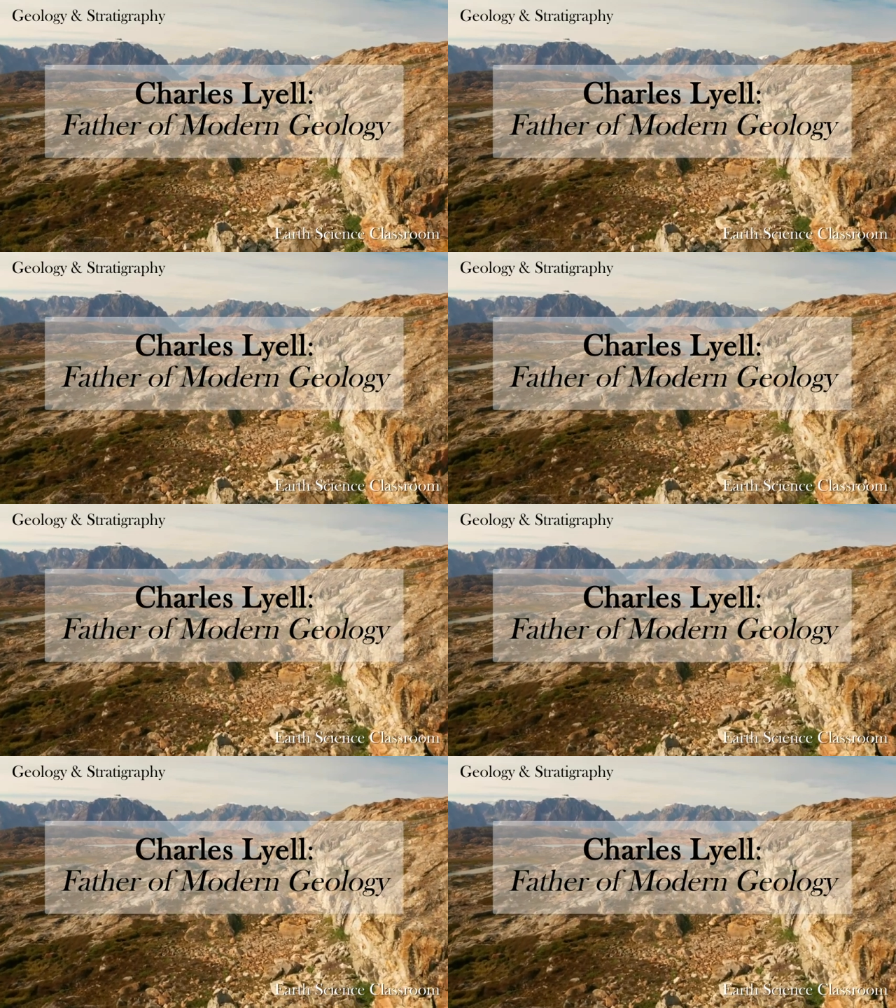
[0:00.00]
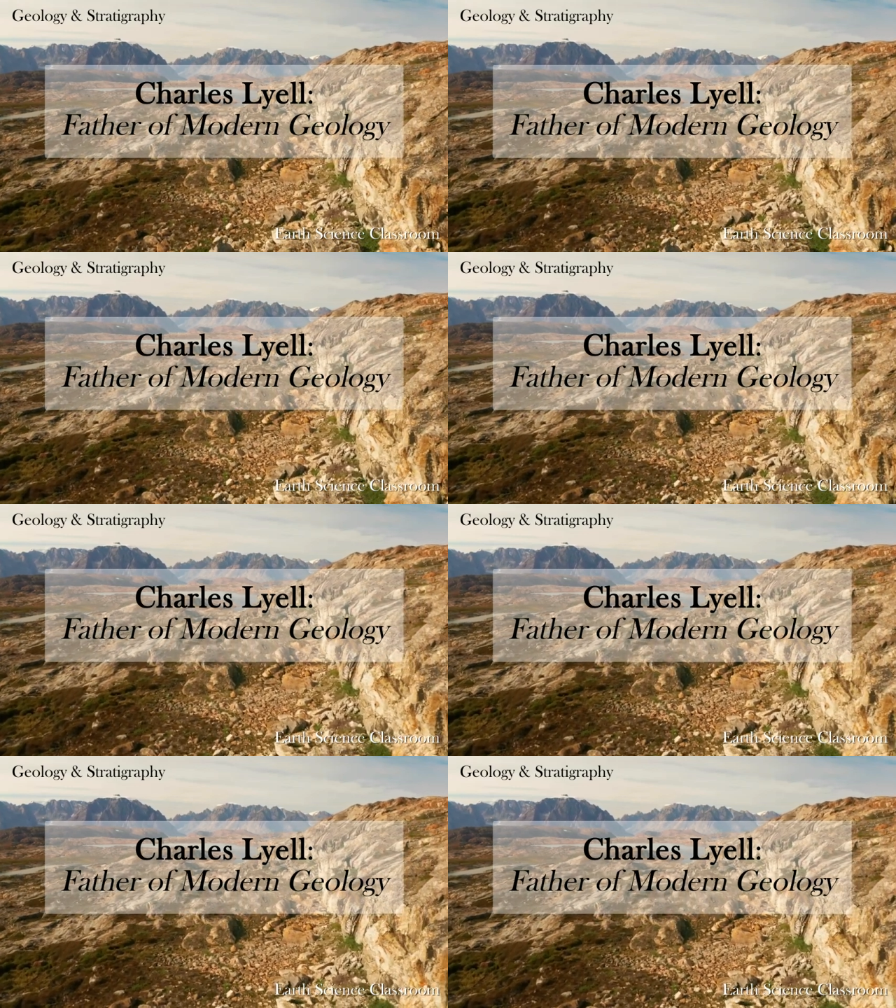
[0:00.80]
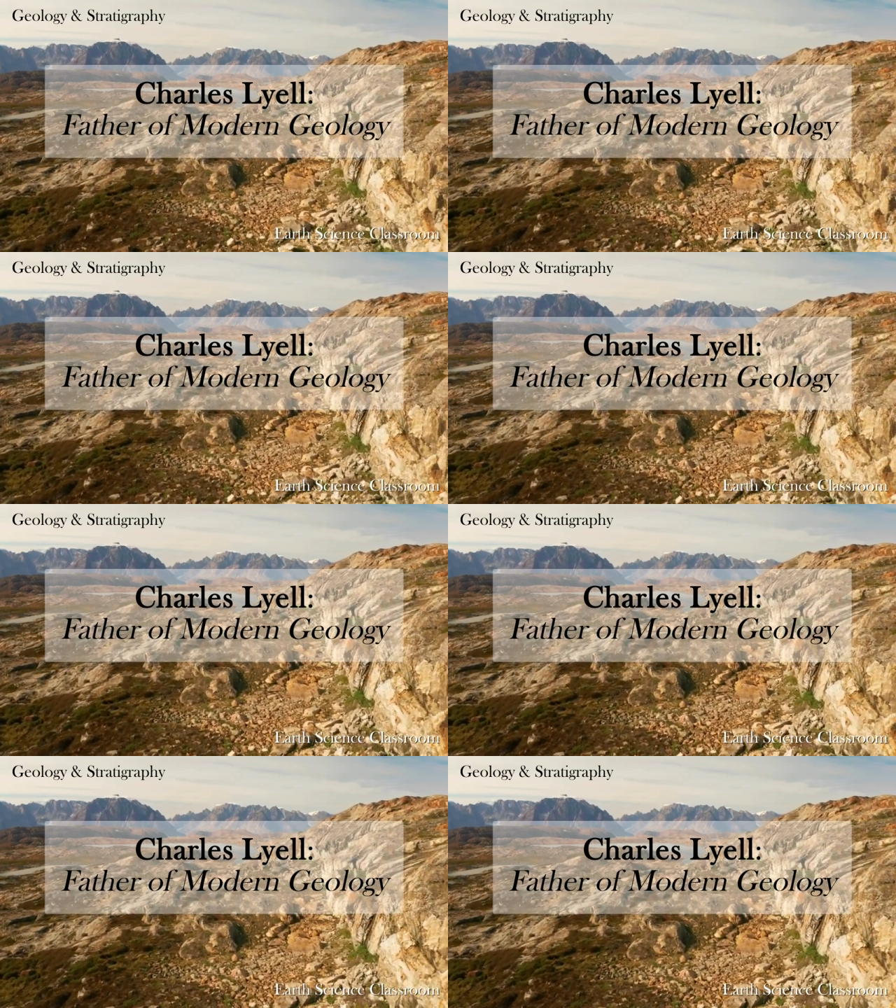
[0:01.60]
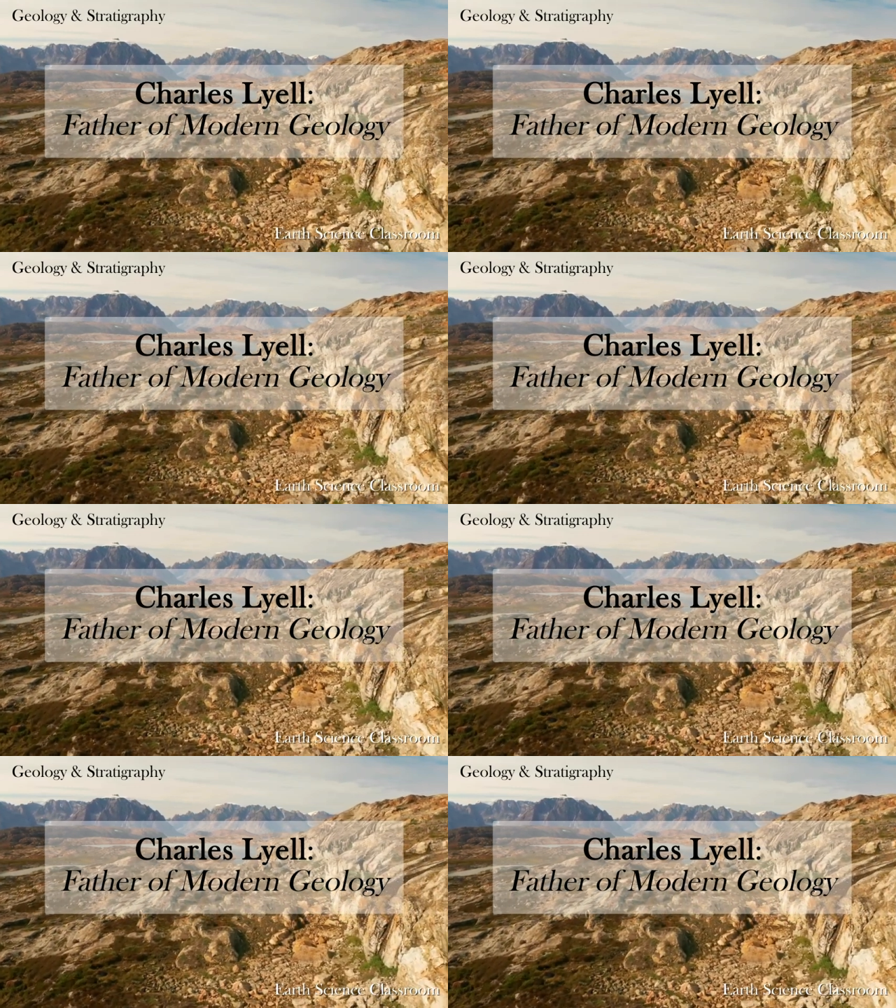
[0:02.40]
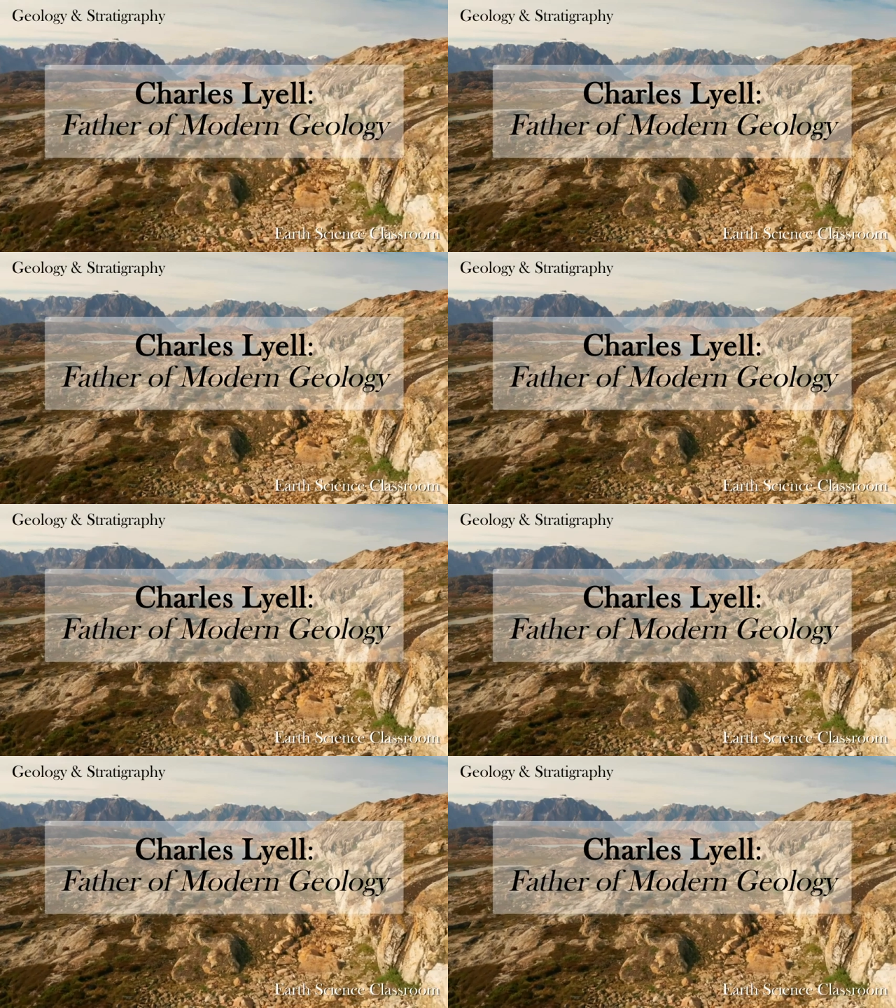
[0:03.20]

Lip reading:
(no speaker visible)